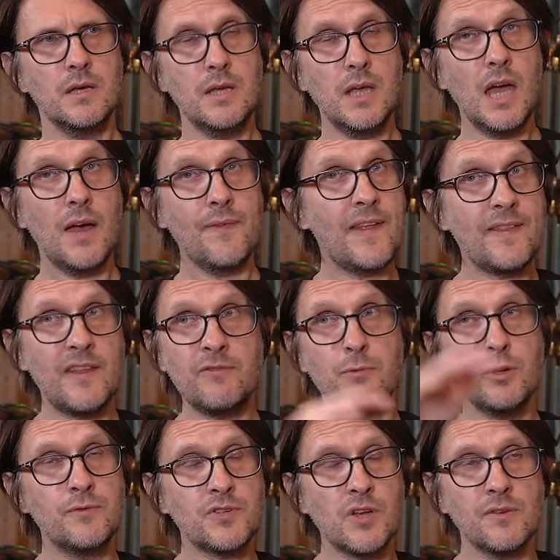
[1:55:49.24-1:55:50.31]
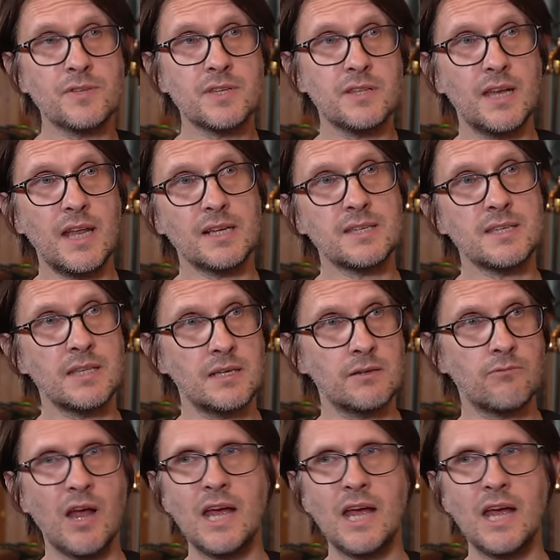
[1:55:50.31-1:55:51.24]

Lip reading: Yeah, and then they've moved on to the next thing.